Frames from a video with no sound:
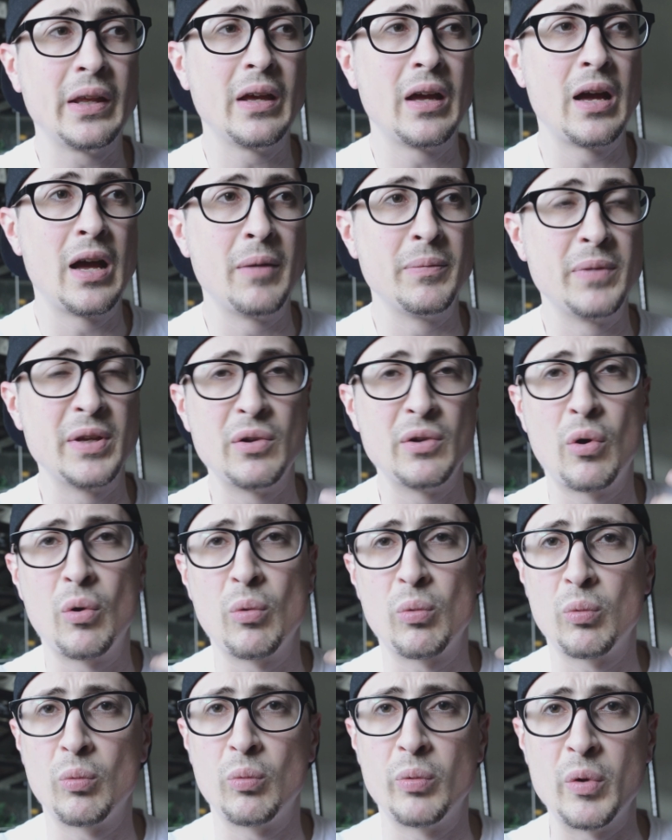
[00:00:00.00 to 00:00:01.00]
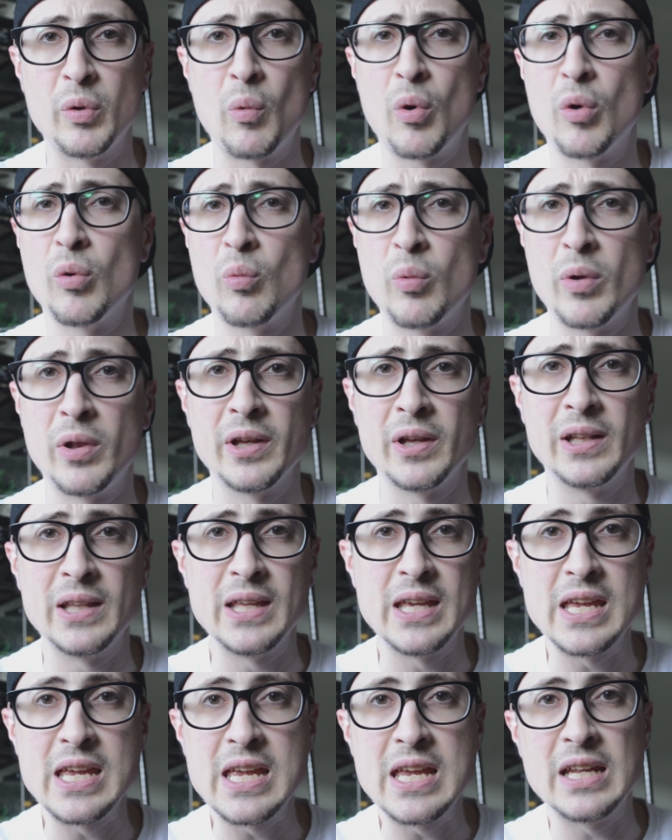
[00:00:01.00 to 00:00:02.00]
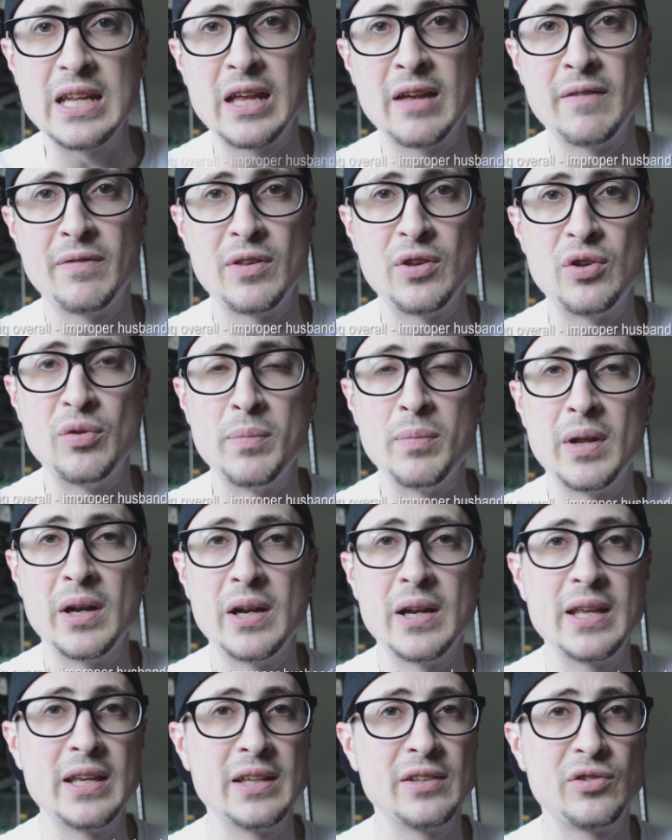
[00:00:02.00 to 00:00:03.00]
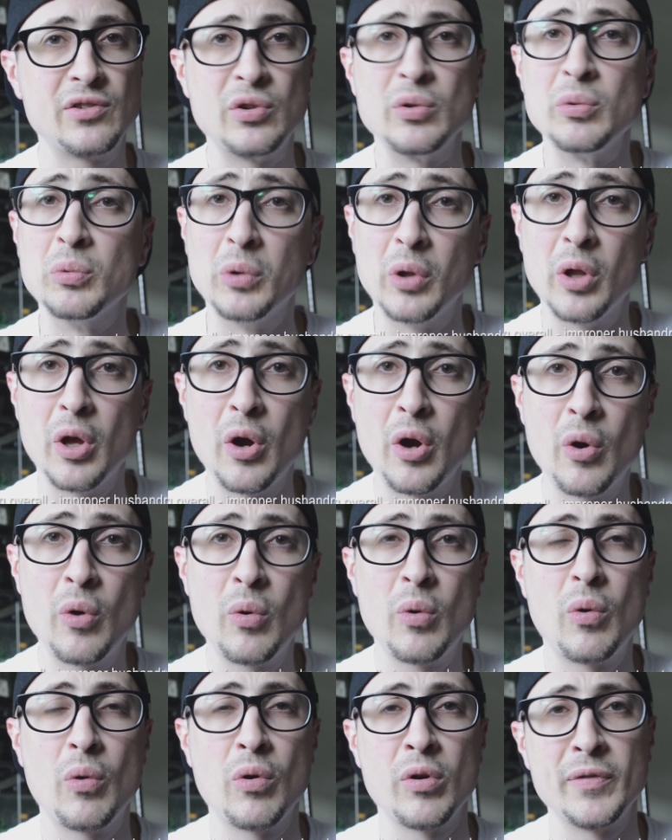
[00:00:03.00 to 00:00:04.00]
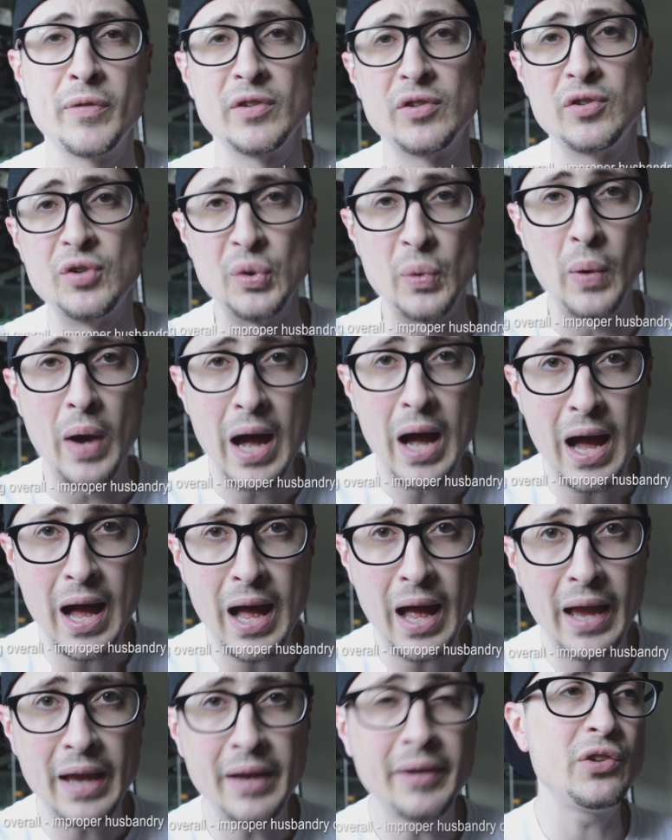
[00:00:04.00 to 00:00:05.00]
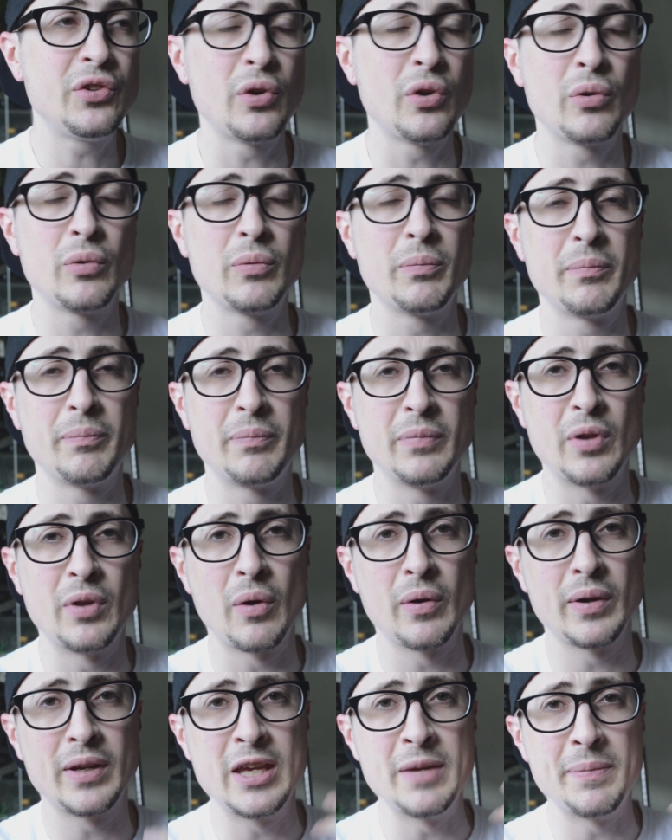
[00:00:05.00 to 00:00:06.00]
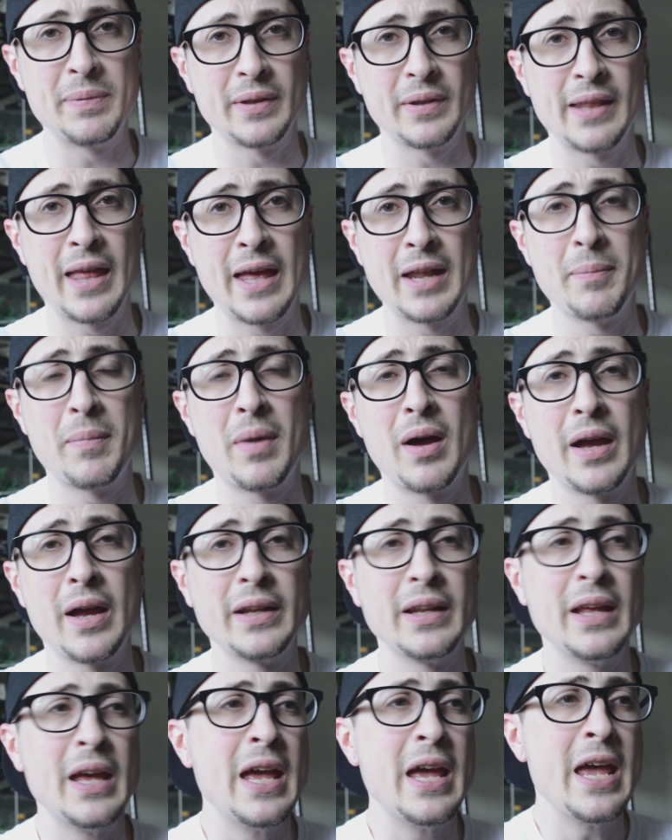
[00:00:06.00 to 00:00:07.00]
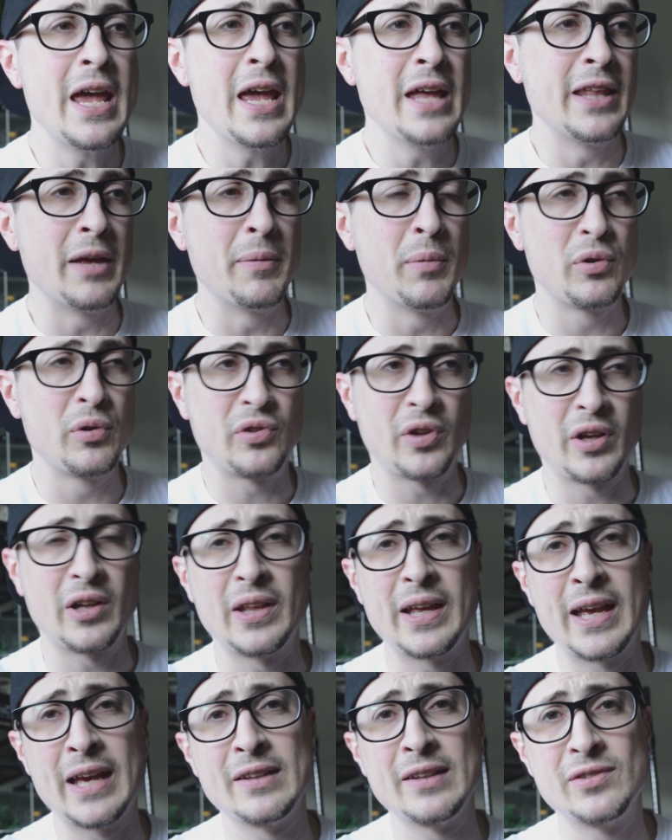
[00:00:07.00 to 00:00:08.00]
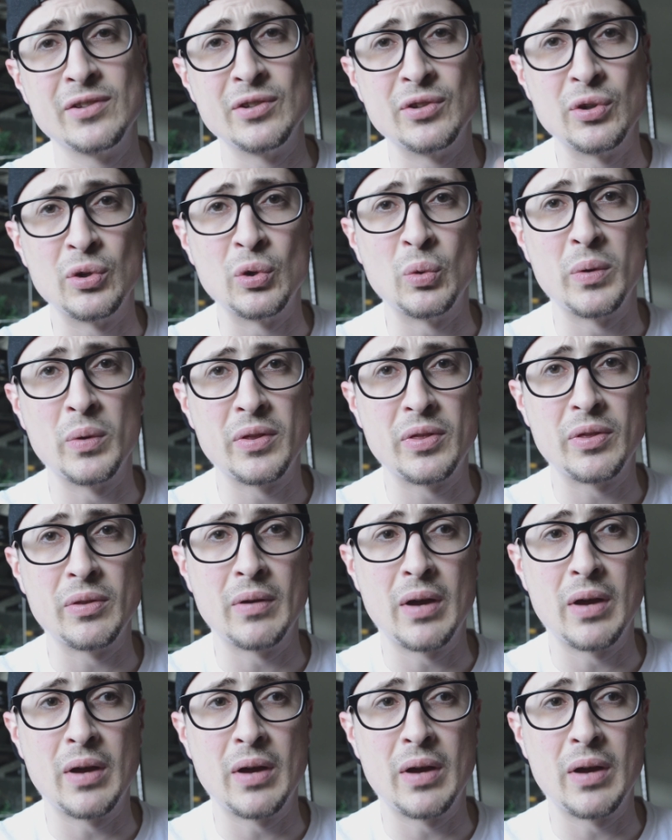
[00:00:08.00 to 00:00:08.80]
They won't willingly eat if the humidity is too low or if it's too high. So, you know, keeping that in mind, that most likely has to do with